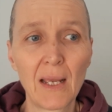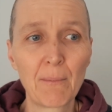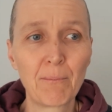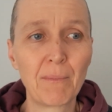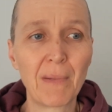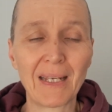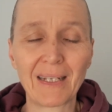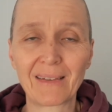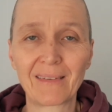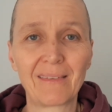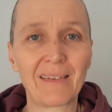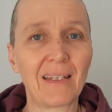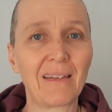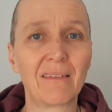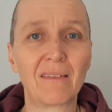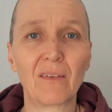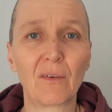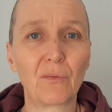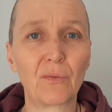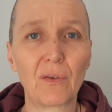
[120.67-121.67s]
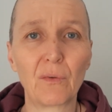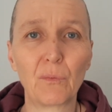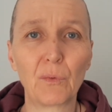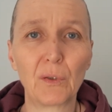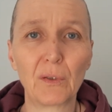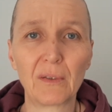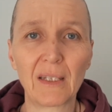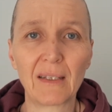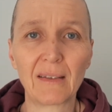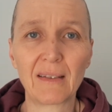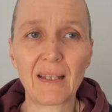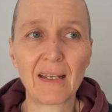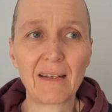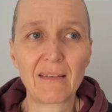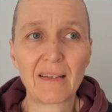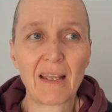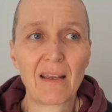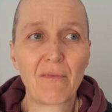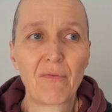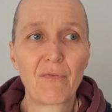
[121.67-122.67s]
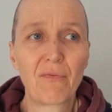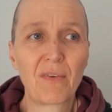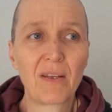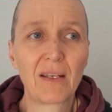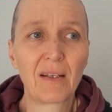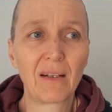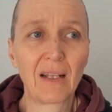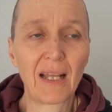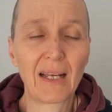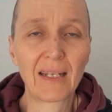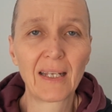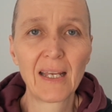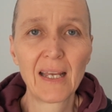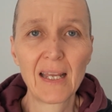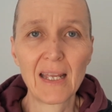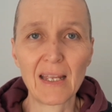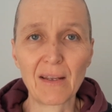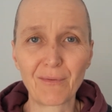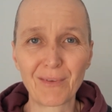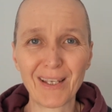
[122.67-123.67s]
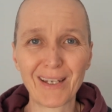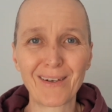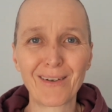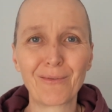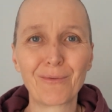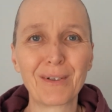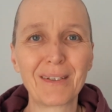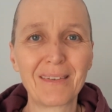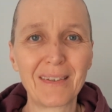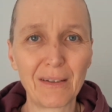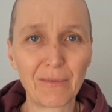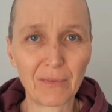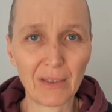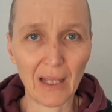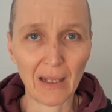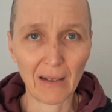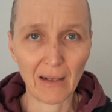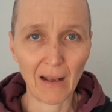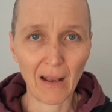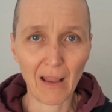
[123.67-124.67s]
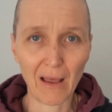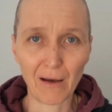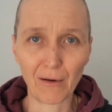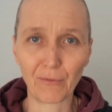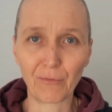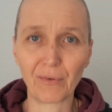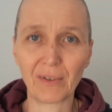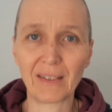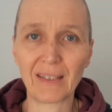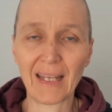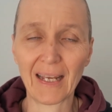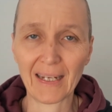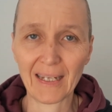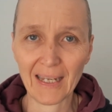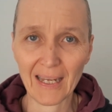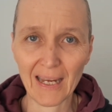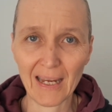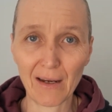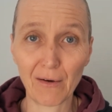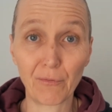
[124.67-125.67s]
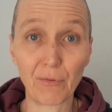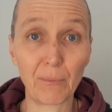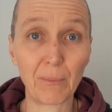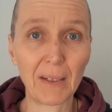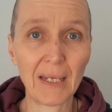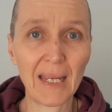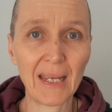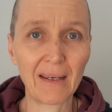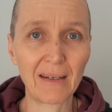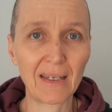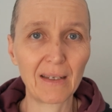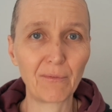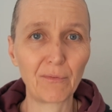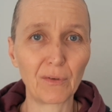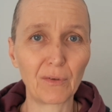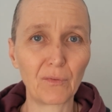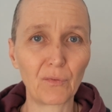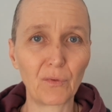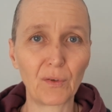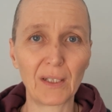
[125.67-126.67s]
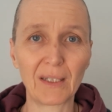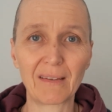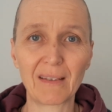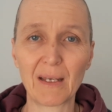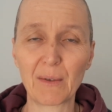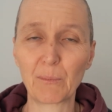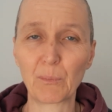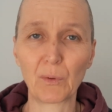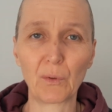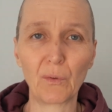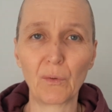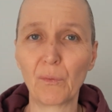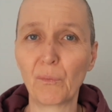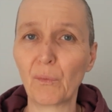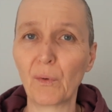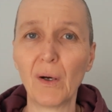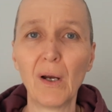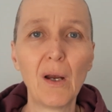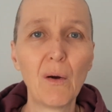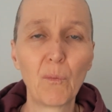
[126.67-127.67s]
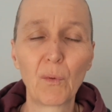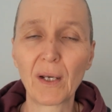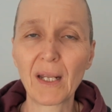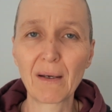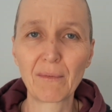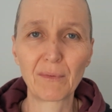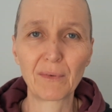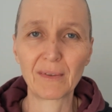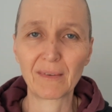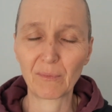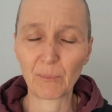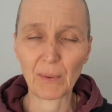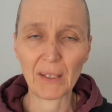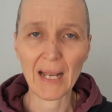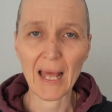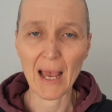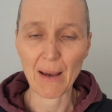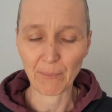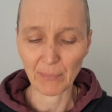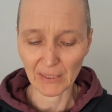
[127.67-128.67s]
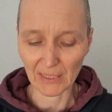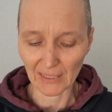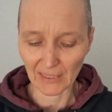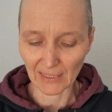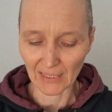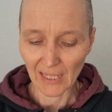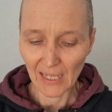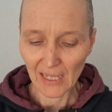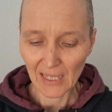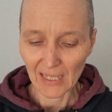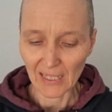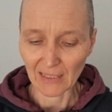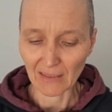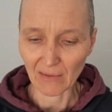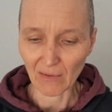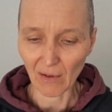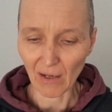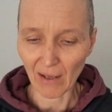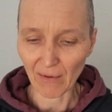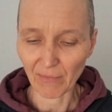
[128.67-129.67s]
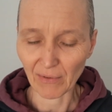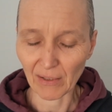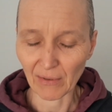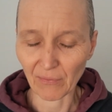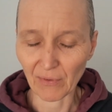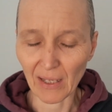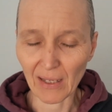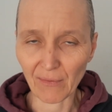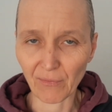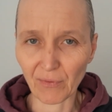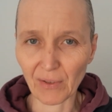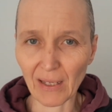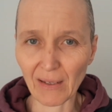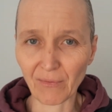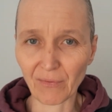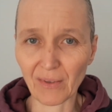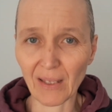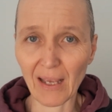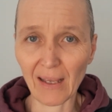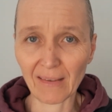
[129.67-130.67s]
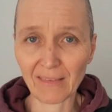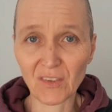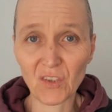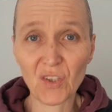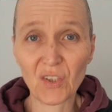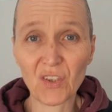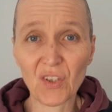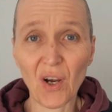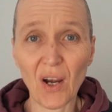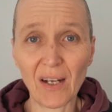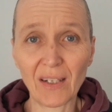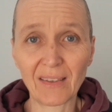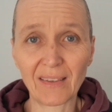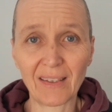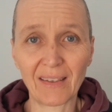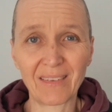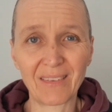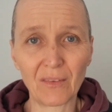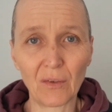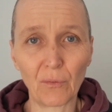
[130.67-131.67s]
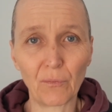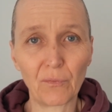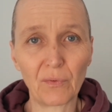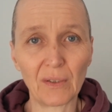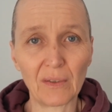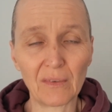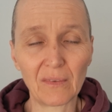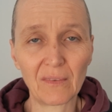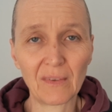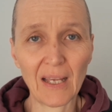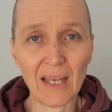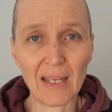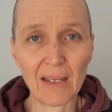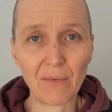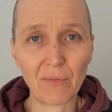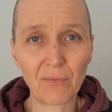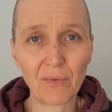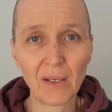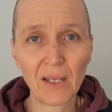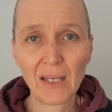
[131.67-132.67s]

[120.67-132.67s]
make sense of the world yet. They feel like if they don't receive that love and that care from caregivers, for example, or whatever has been happening in your life, if a child does not feel safe,